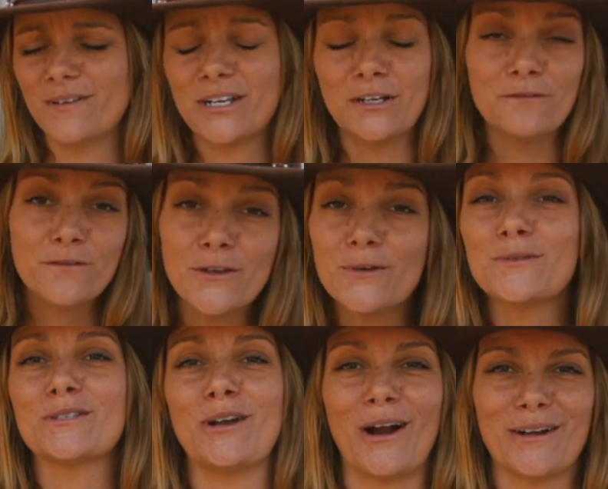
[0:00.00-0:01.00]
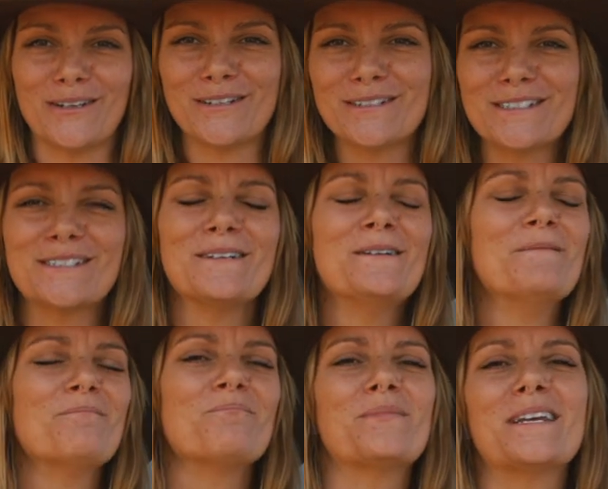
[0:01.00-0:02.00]
confused gardeners,
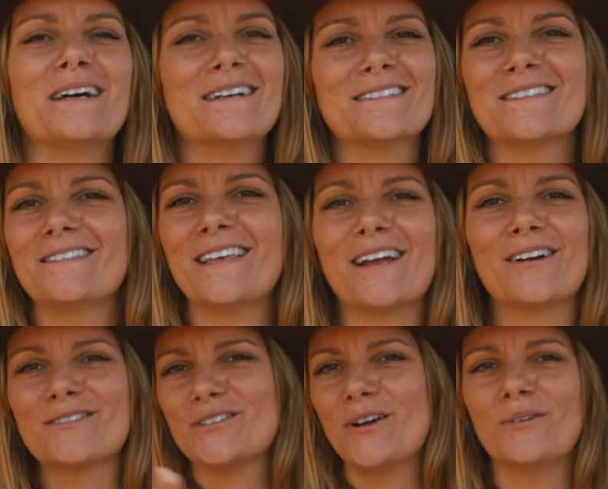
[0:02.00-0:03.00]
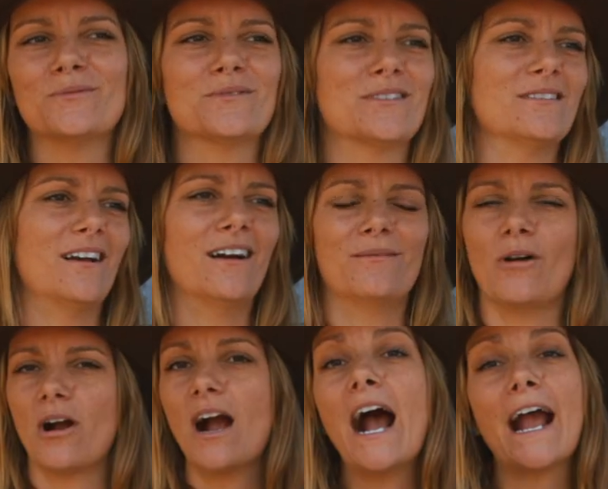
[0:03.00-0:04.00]
because their zones
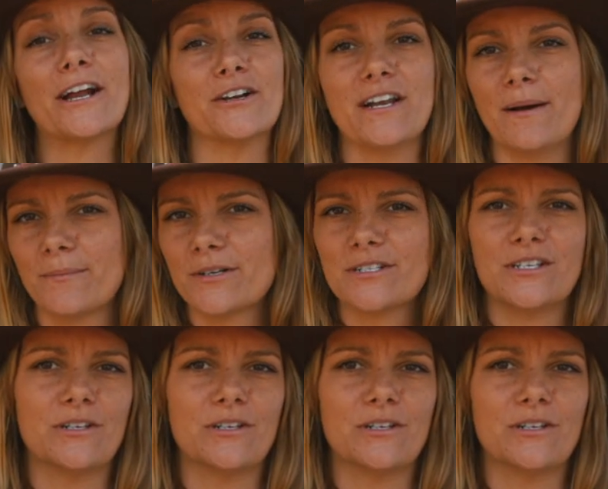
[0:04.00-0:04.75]
are higher numbers,